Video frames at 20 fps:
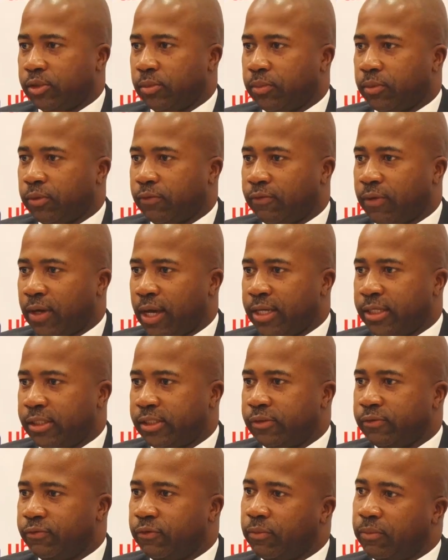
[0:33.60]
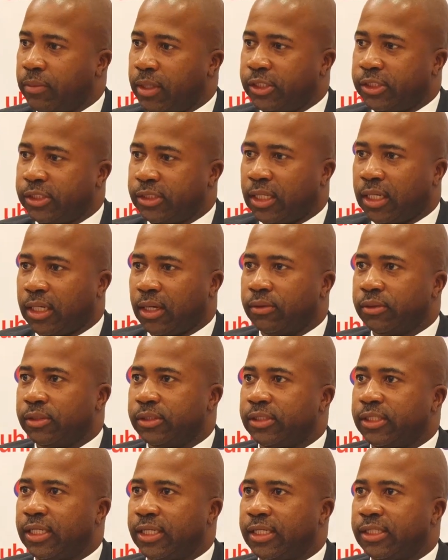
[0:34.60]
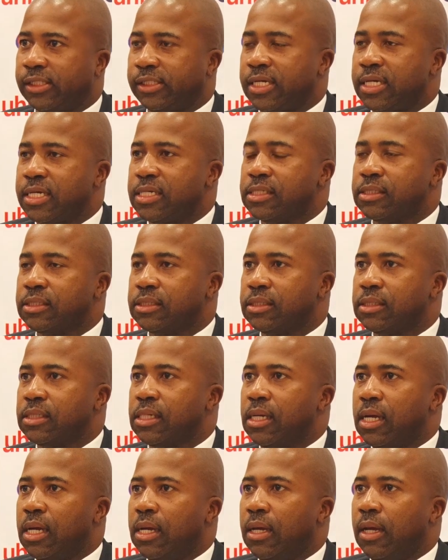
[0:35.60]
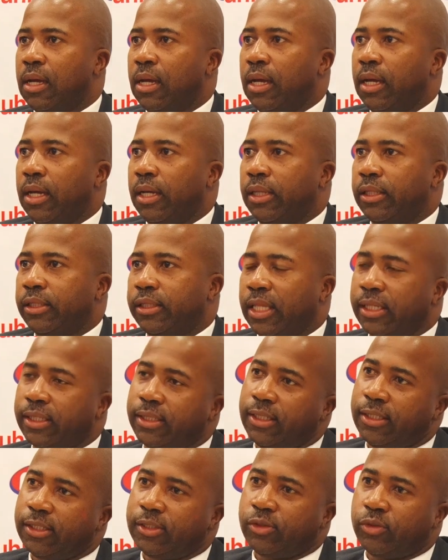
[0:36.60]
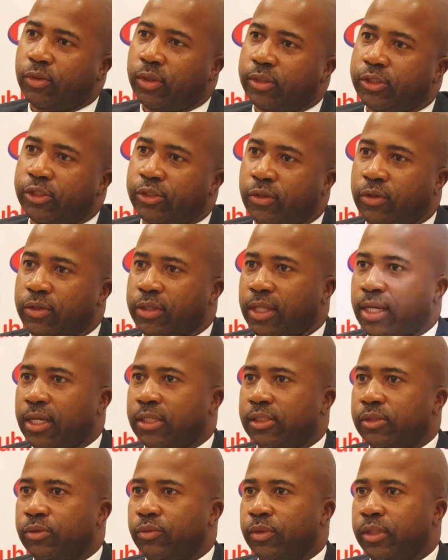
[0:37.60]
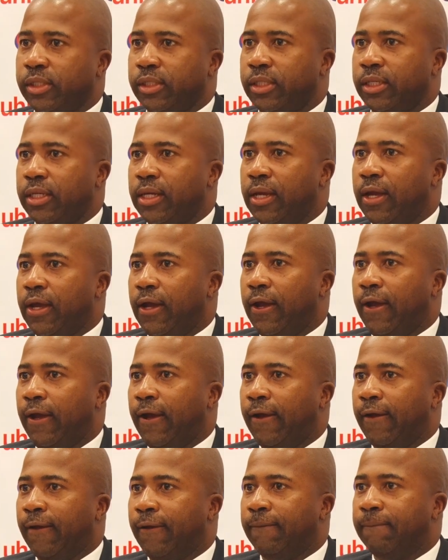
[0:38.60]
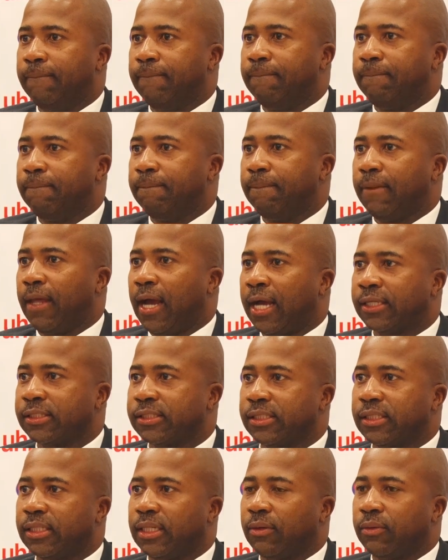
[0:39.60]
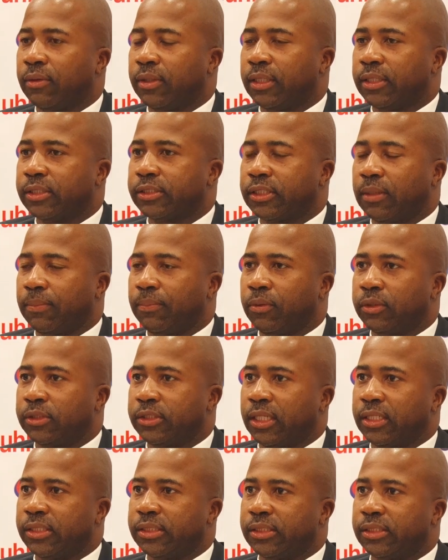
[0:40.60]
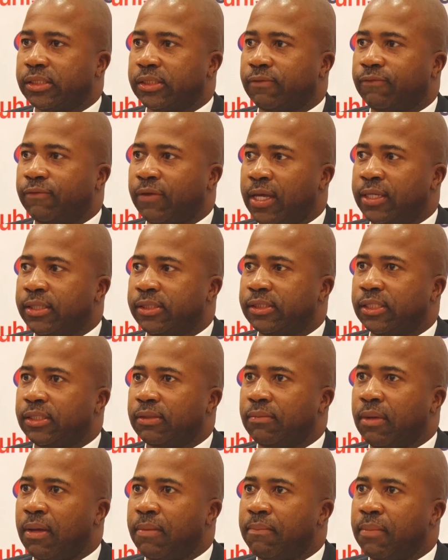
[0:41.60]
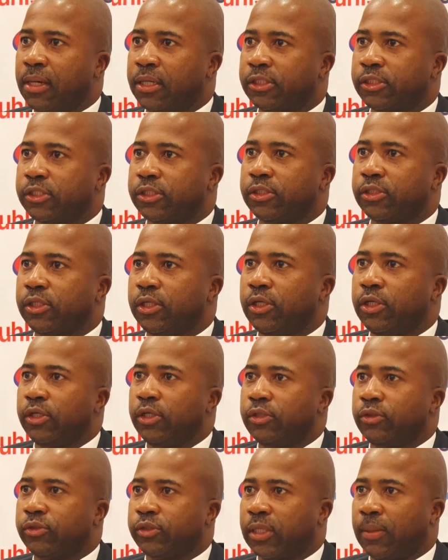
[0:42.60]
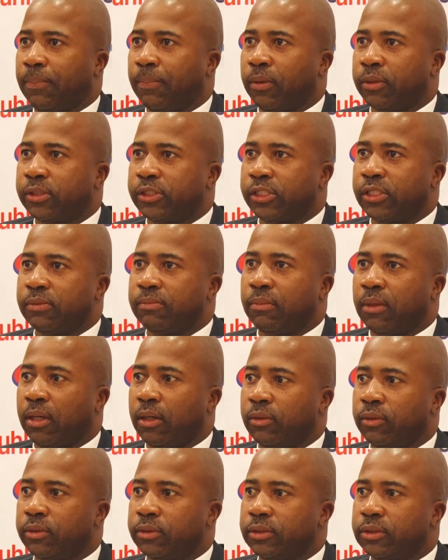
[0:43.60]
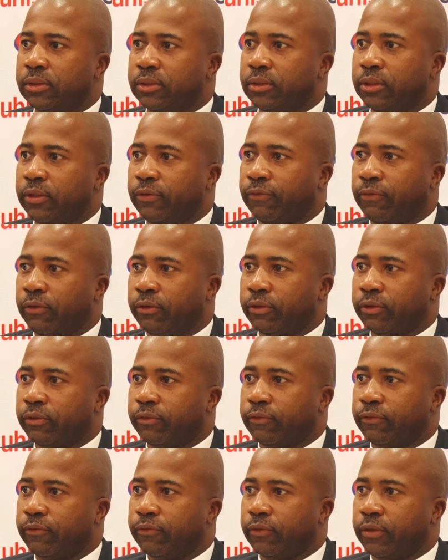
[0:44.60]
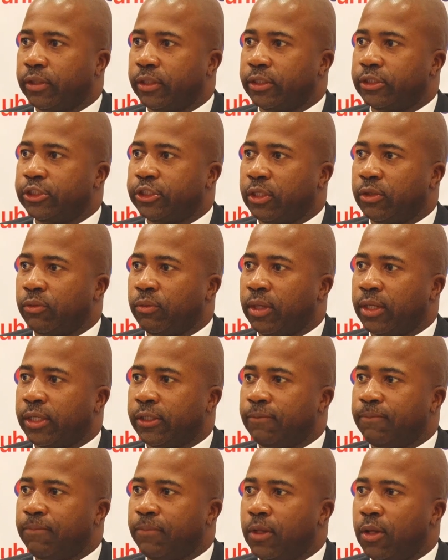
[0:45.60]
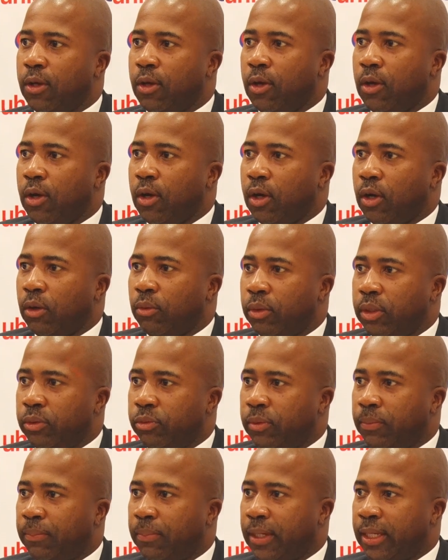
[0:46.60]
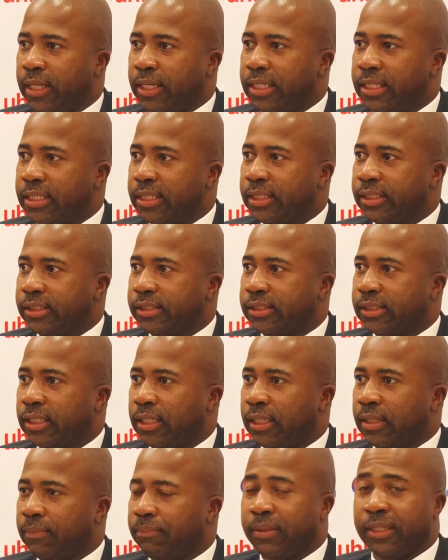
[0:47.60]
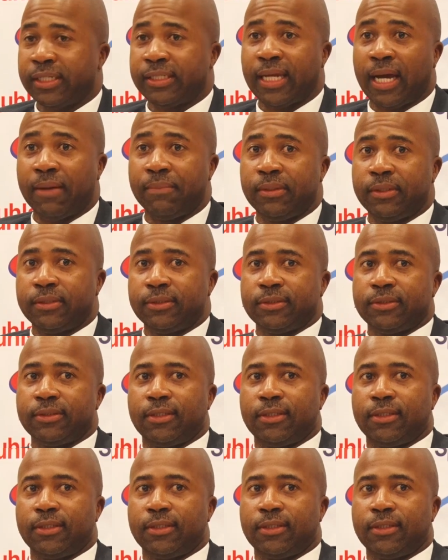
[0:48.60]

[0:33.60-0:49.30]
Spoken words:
to provide information around ticketing. Thirdly, to ensure that we ask our supporters, fans and members to support Simba on the 4th of January when we play in this big derby